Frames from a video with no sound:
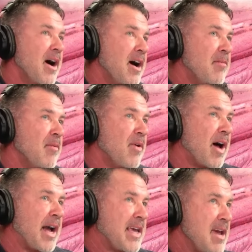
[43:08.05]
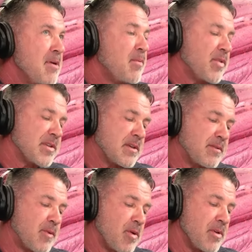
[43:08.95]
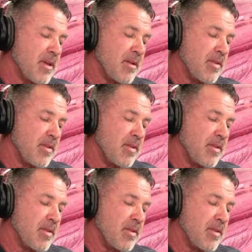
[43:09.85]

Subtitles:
I came up with this little formula